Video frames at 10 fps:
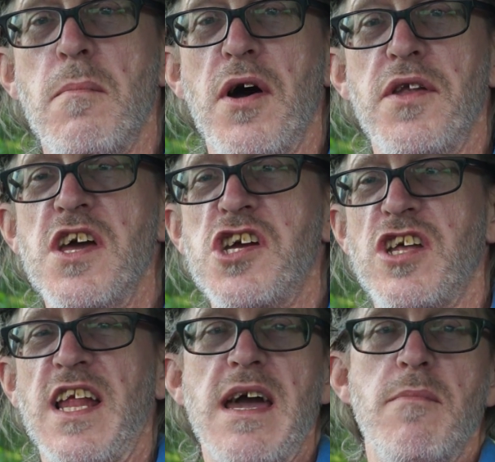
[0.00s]
but
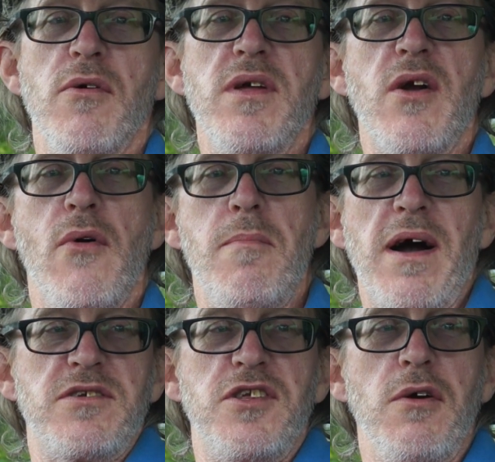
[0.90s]
initially I'm only going
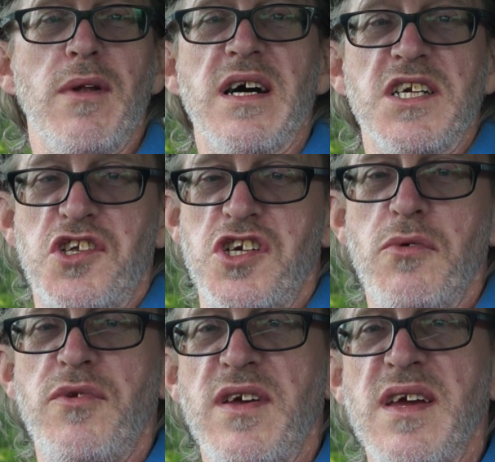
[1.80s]
back to do light
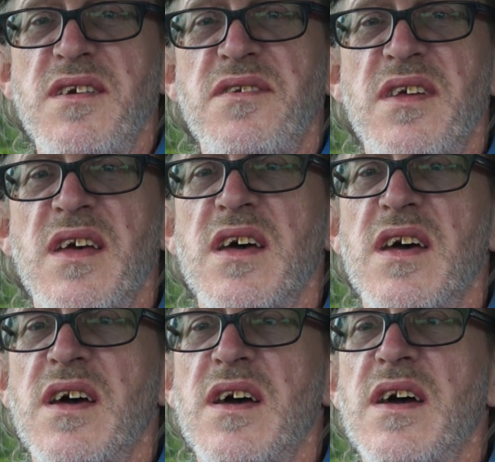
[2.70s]
duties,
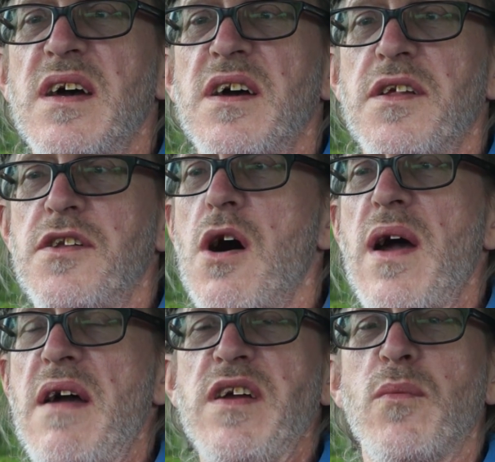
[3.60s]
no
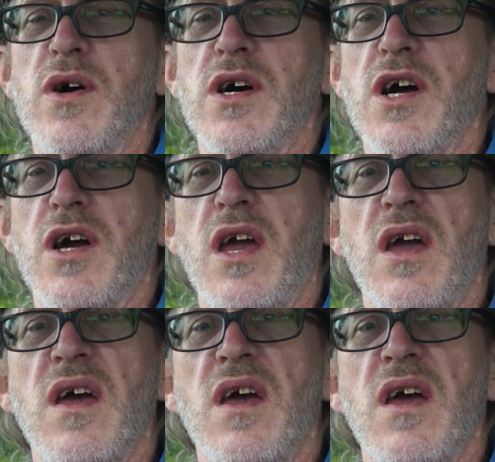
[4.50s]
heavy work,